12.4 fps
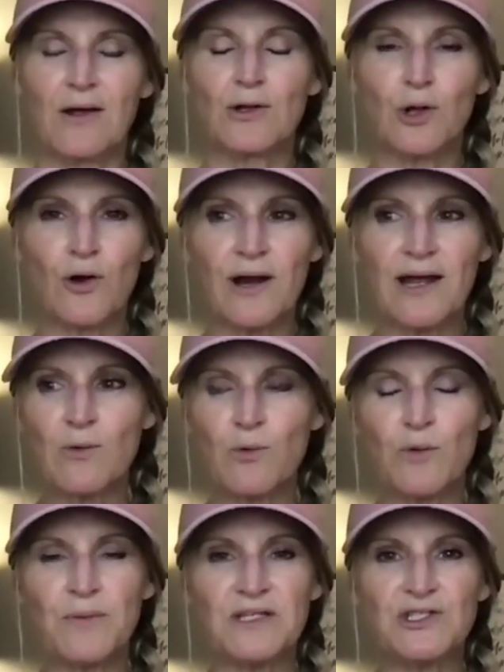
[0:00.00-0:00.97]
Gloria
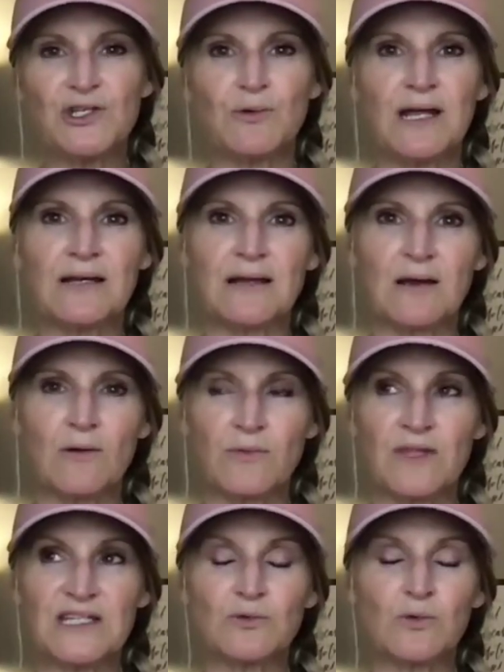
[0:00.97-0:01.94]
will be
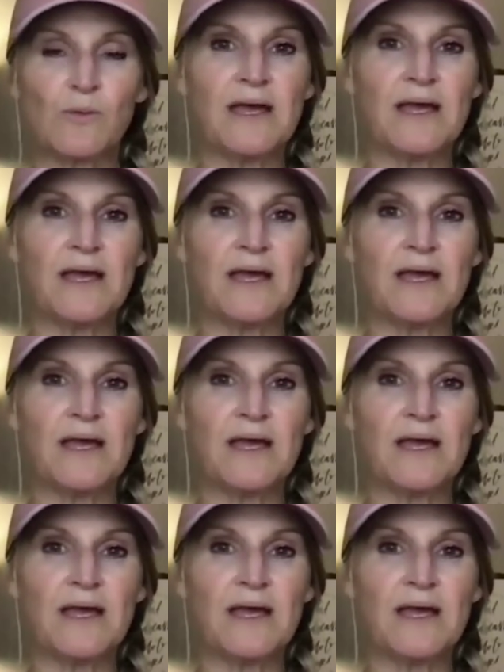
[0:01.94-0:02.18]
this will